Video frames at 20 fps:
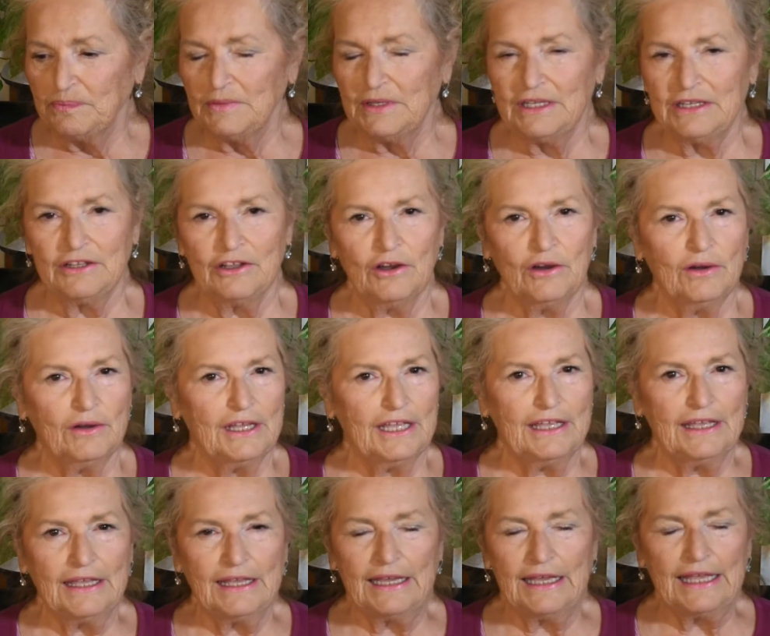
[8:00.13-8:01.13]
you know,
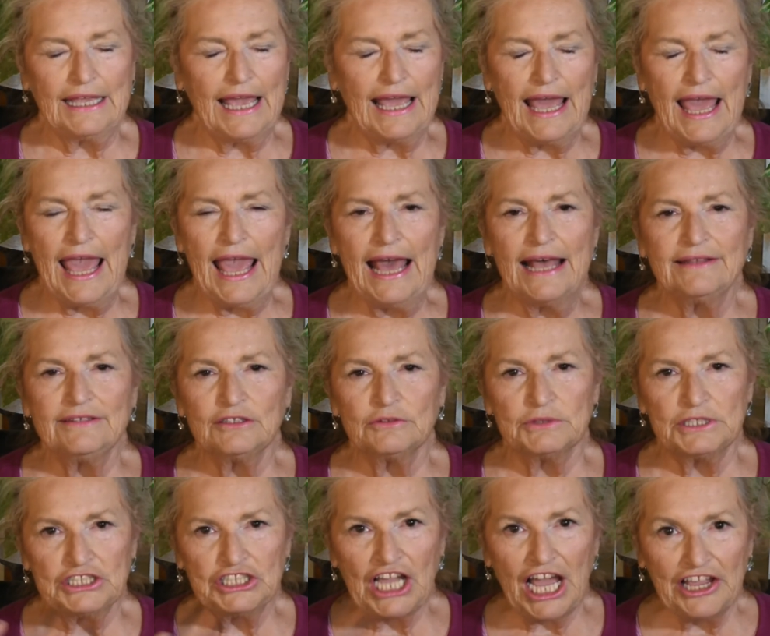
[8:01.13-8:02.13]
as a
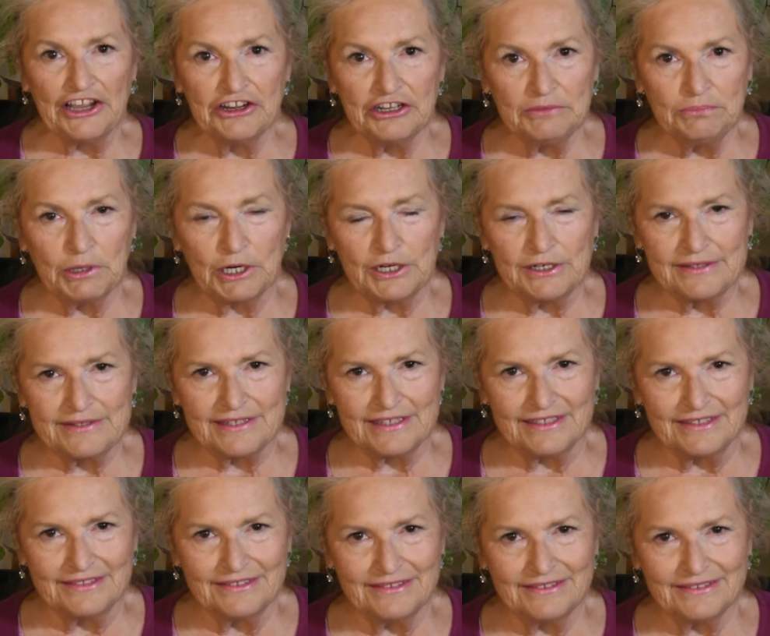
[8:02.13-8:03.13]
retired
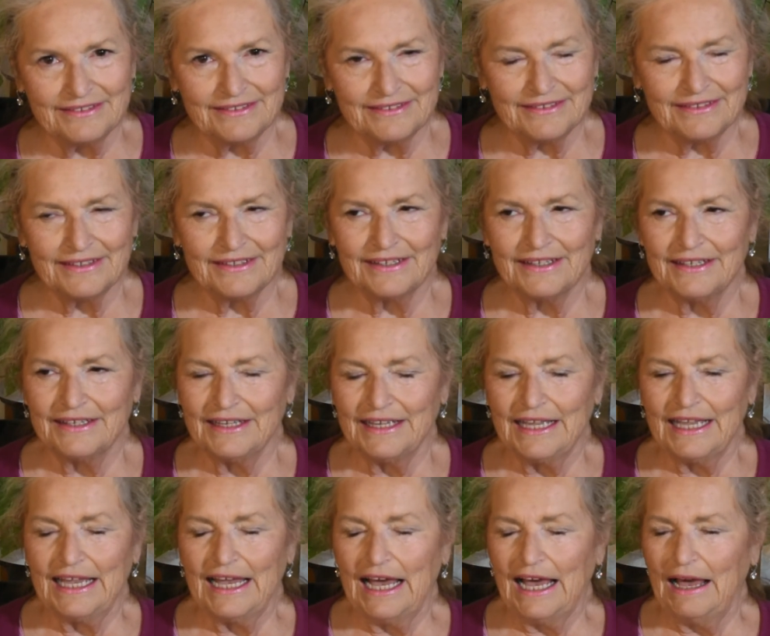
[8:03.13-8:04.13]
person,
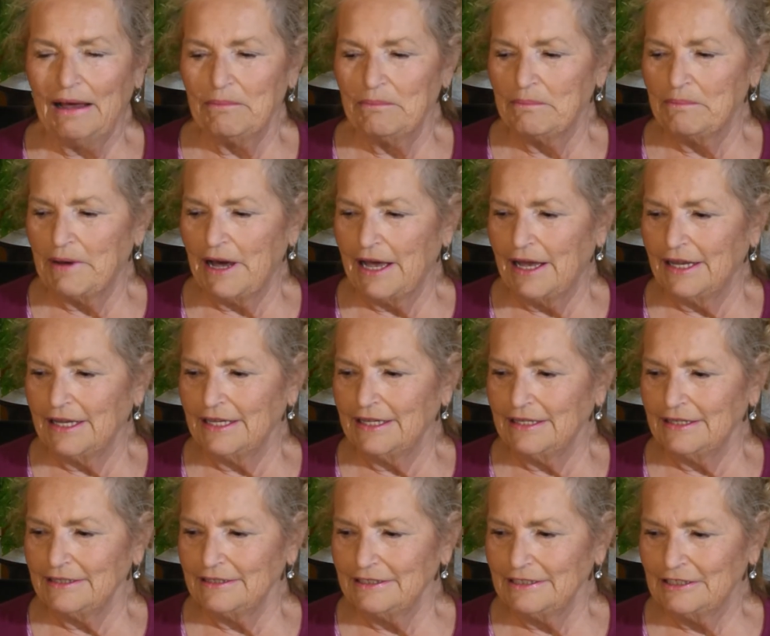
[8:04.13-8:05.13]
part
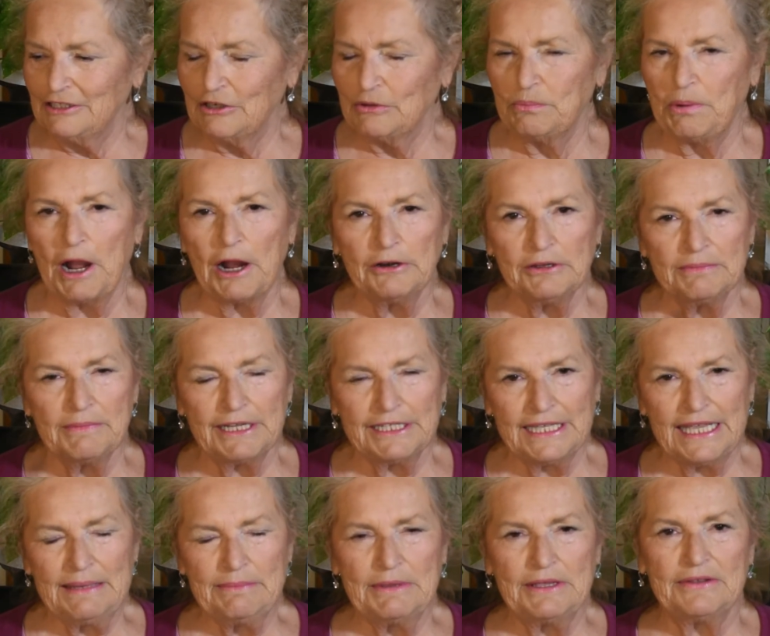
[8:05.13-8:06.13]
of my
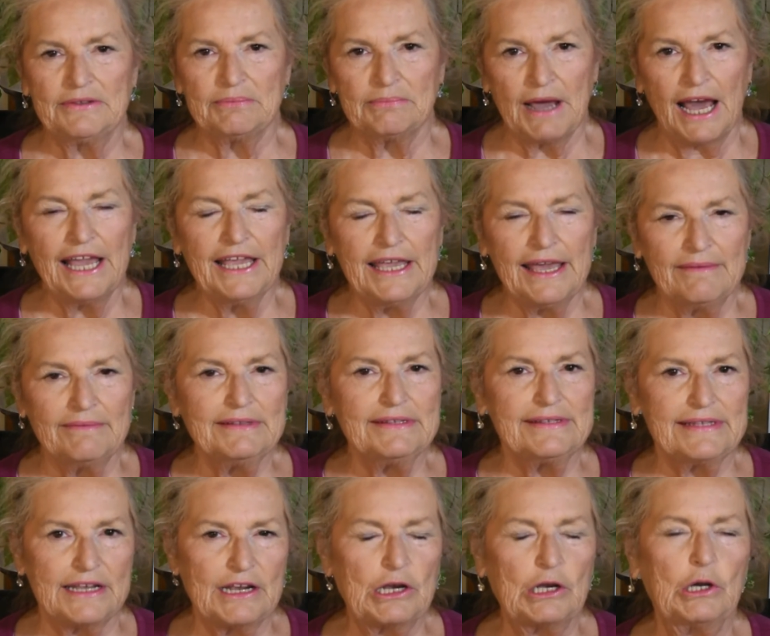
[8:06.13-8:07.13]
name is My Heavens
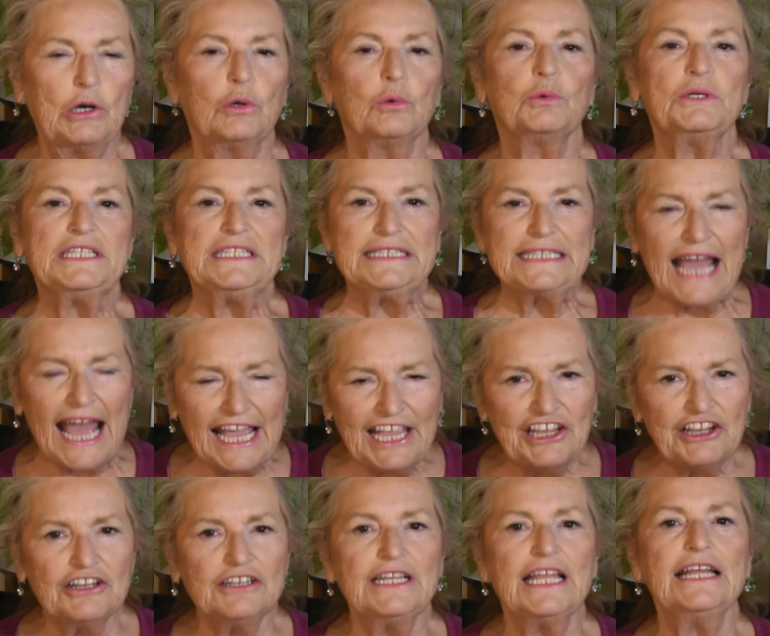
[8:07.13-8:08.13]
Arrow,
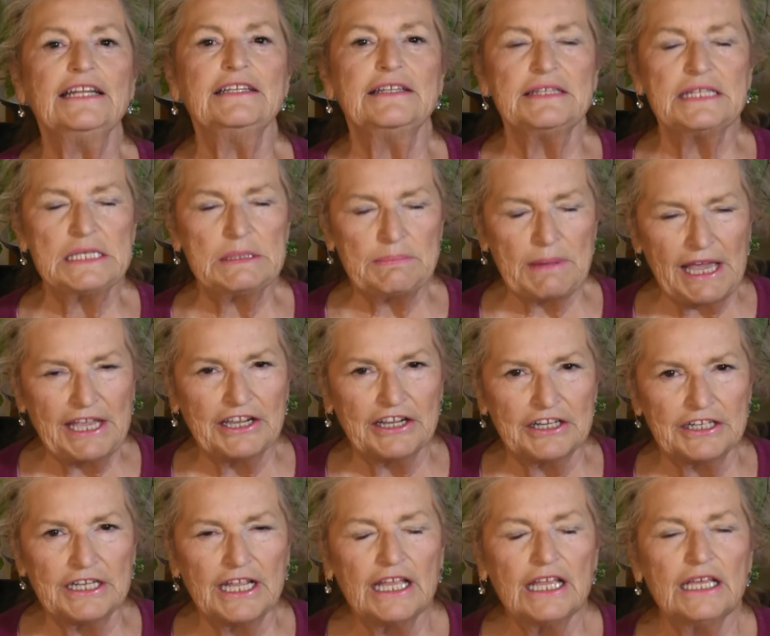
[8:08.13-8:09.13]
Retired and
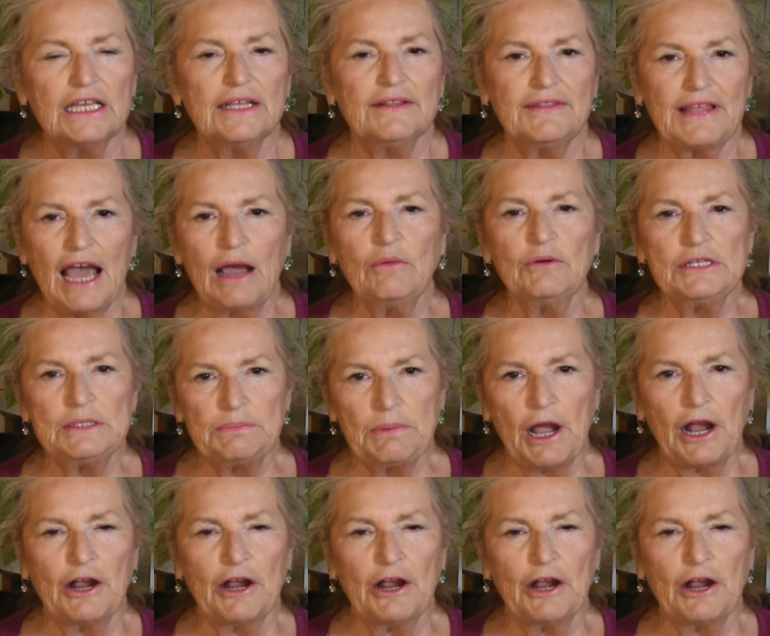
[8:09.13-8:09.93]
Inspired. That was